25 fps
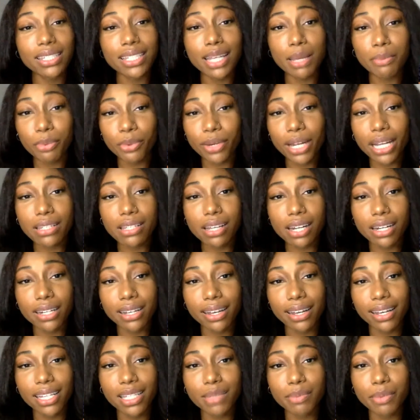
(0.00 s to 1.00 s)
separates her
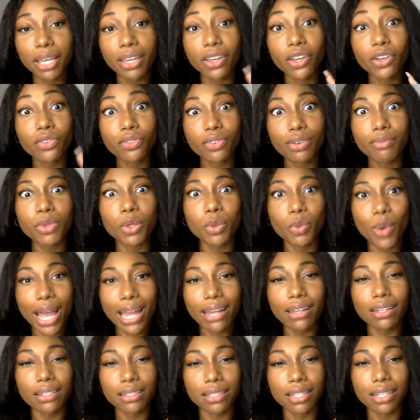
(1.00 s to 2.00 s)
husband from the
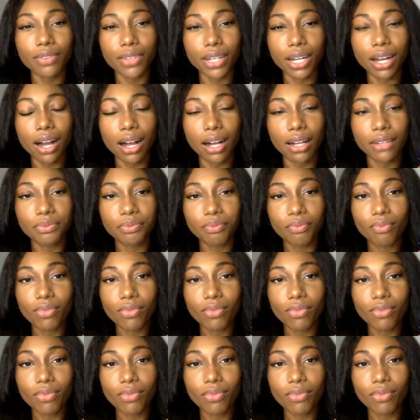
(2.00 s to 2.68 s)
whiteness of it all,